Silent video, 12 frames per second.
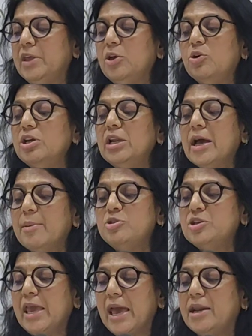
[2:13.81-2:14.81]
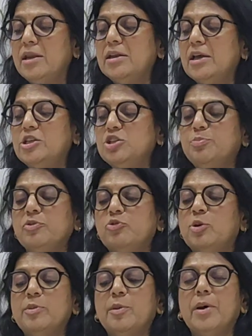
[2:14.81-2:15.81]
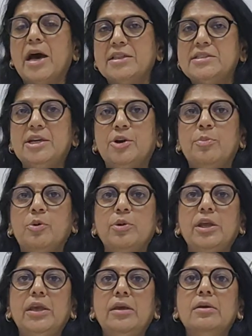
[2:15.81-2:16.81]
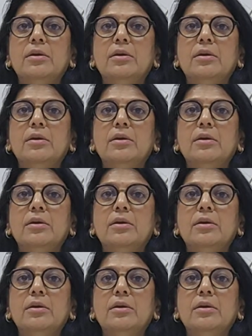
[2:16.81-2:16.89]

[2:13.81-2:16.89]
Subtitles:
He couldn't come to Canada to perform the Ghat ceremony,